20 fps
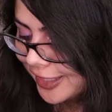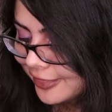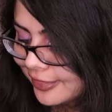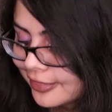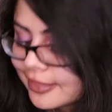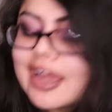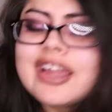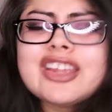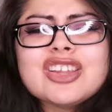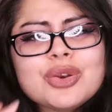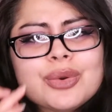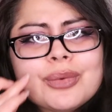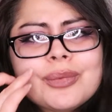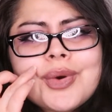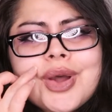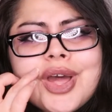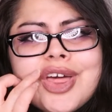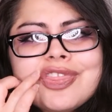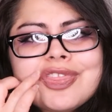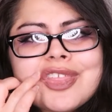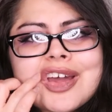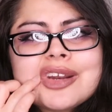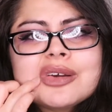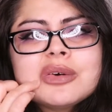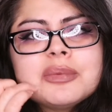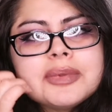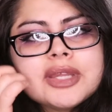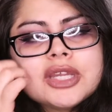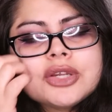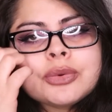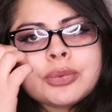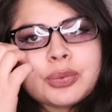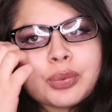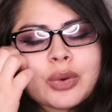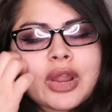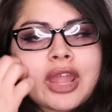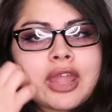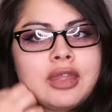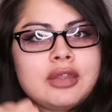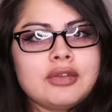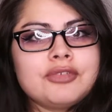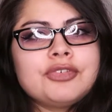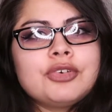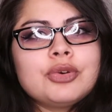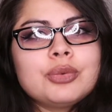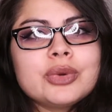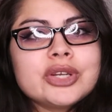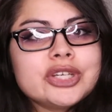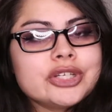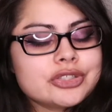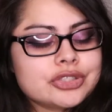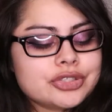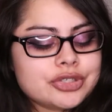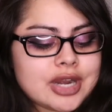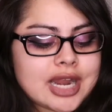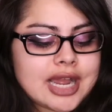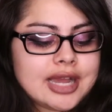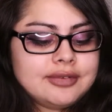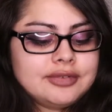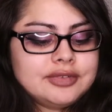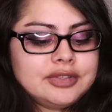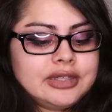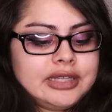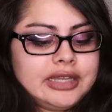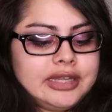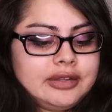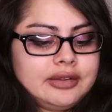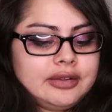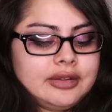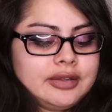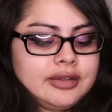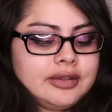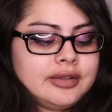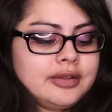That, you know what? That'll be great for when you're traveling.